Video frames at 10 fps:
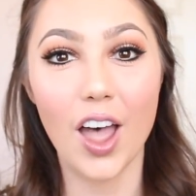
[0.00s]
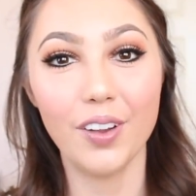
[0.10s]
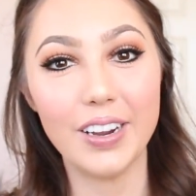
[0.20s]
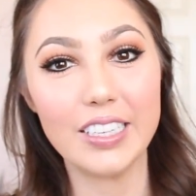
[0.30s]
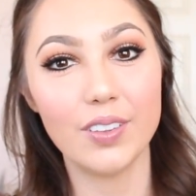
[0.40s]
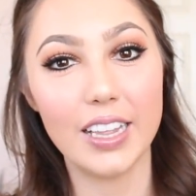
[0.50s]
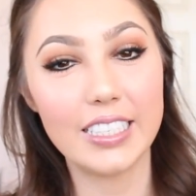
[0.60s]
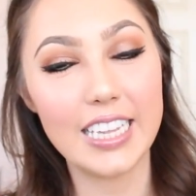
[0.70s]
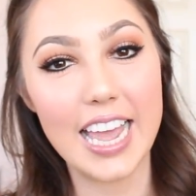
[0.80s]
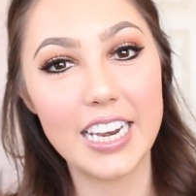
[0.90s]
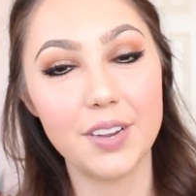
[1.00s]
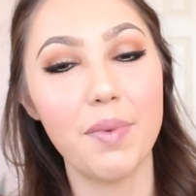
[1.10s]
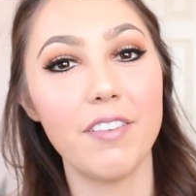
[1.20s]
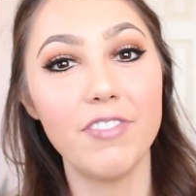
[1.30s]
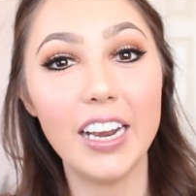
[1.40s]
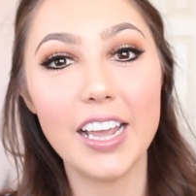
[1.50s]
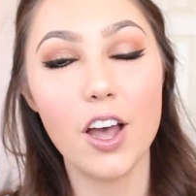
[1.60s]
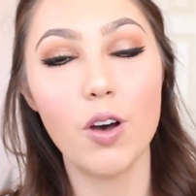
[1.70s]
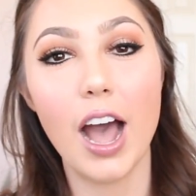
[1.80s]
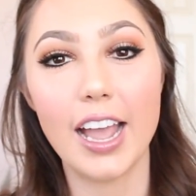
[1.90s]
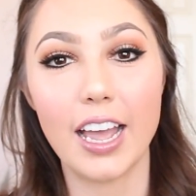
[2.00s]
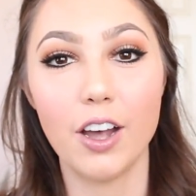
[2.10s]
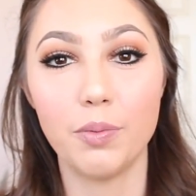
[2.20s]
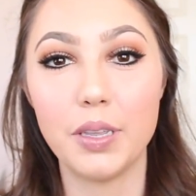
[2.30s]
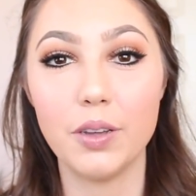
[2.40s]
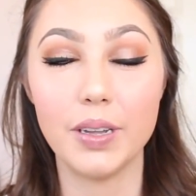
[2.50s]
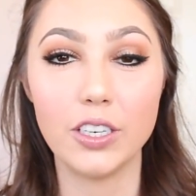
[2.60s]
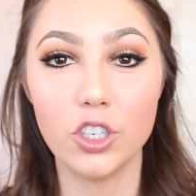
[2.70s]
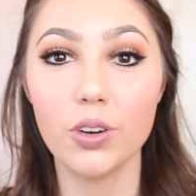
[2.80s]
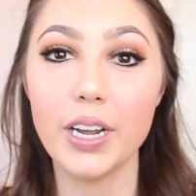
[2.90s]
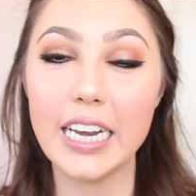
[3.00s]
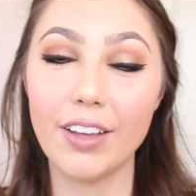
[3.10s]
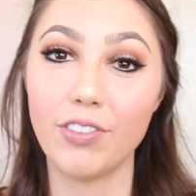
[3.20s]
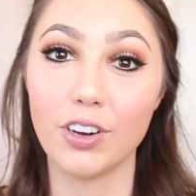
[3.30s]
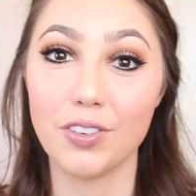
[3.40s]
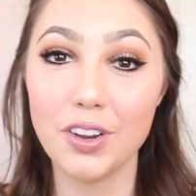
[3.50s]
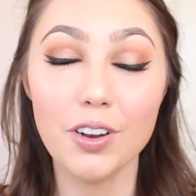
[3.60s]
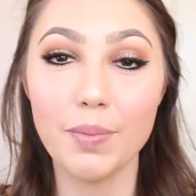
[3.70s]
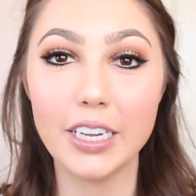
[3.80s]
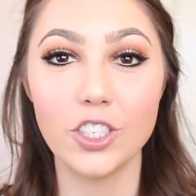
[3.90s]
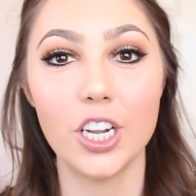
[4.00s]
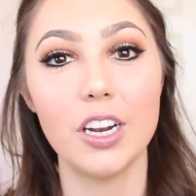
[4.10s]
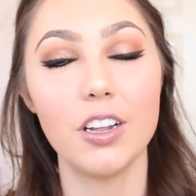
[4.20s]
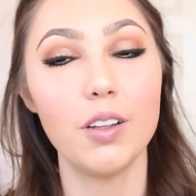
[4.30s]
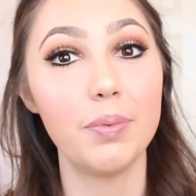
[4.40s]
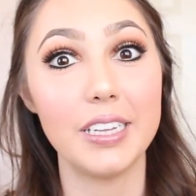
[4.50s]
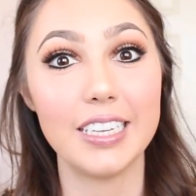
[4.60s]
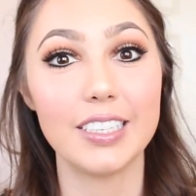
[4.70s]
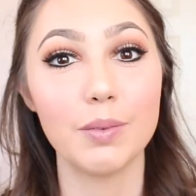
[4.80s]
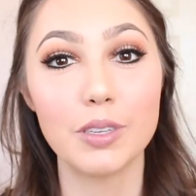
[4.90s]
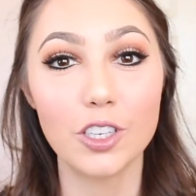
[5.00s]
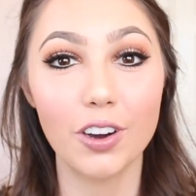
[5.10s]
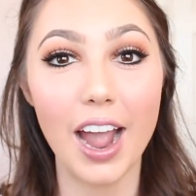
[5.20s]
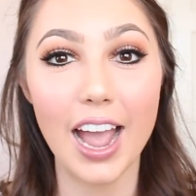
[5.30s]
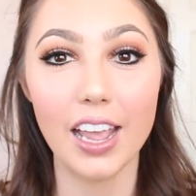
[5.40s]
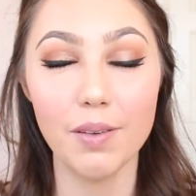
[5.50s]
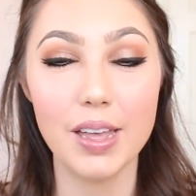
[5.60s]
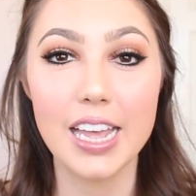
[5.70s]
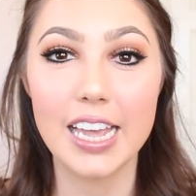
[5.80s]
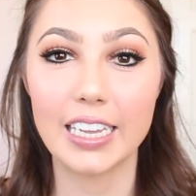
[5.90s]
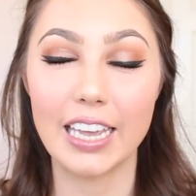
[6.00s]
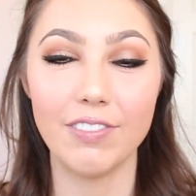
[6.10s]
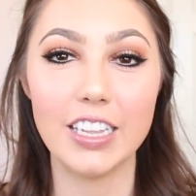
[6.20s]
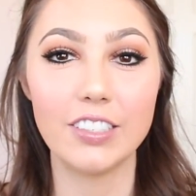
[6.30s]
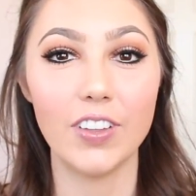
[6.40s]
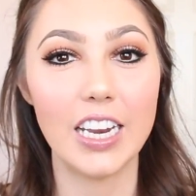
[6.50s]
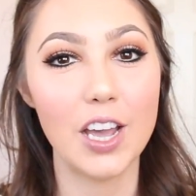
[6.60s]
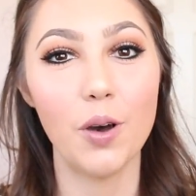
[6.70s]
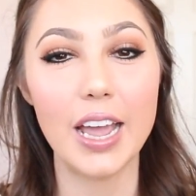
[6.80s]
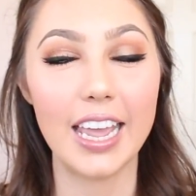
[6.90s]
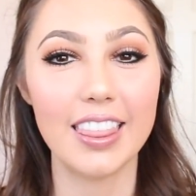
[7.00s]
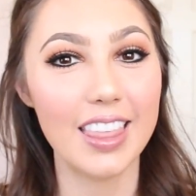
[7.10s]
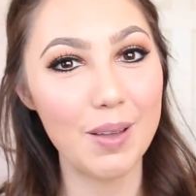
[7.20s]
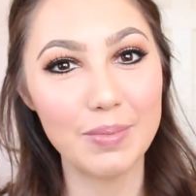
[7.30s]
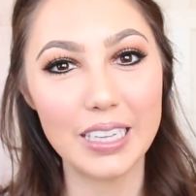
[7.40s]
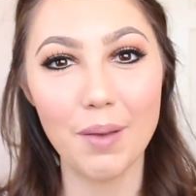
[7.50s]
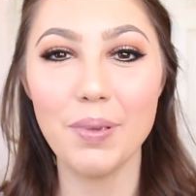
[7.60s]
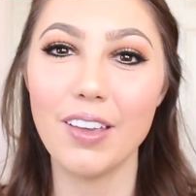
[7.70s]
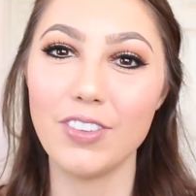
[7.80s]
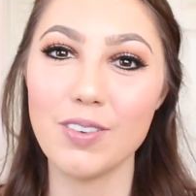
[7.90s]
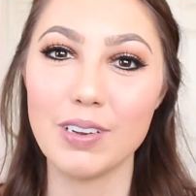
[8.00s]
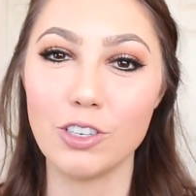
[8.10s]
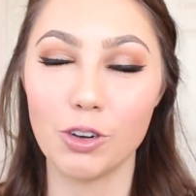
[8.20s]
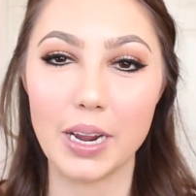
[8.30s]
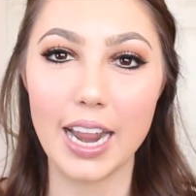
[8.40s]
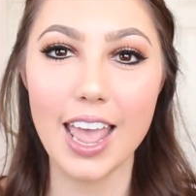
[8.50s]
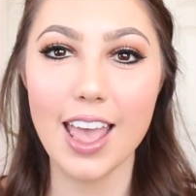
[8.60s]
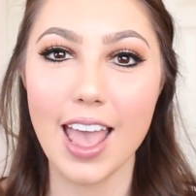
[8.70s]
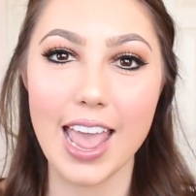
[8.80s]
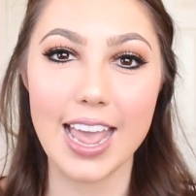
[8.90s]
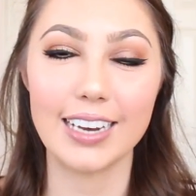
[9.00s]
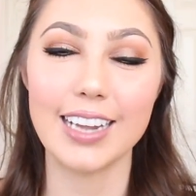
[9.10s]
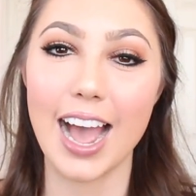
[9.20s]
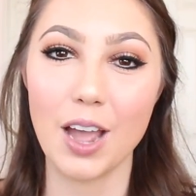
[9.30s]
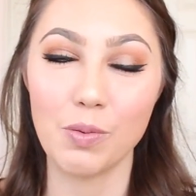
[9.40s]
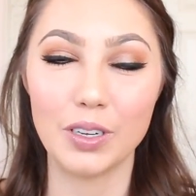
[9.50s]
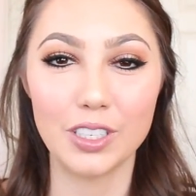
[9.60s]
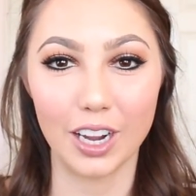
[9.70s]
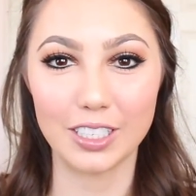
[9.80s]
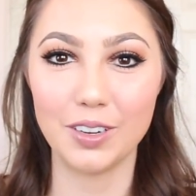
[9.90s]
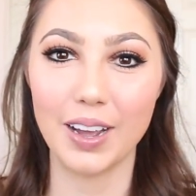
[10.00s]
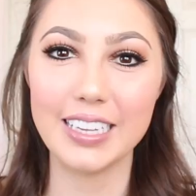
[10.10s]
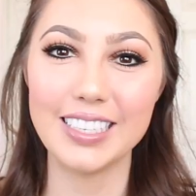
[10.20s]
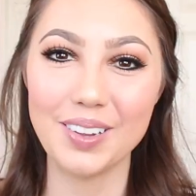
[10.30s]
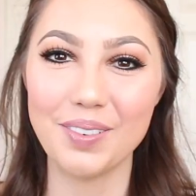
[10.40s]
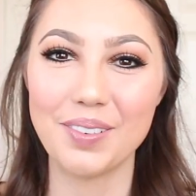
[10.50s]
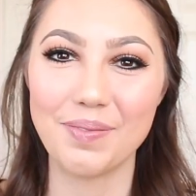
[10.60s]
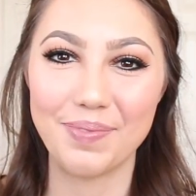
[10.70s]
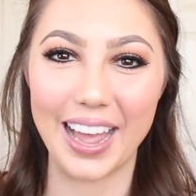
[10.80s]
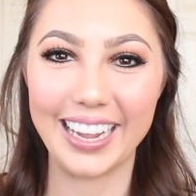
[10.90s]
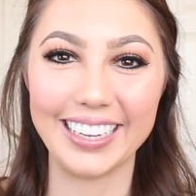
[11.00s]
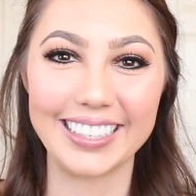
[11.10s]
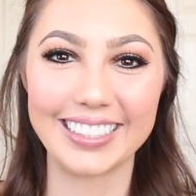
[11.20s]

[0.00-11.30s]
All right, so that's the end of my video. I hope you enjoyed. If you're new to my channel, please subscribe. Give this video a thumbs up if you enjoyed it, and I will talk to you guys soon. Bye.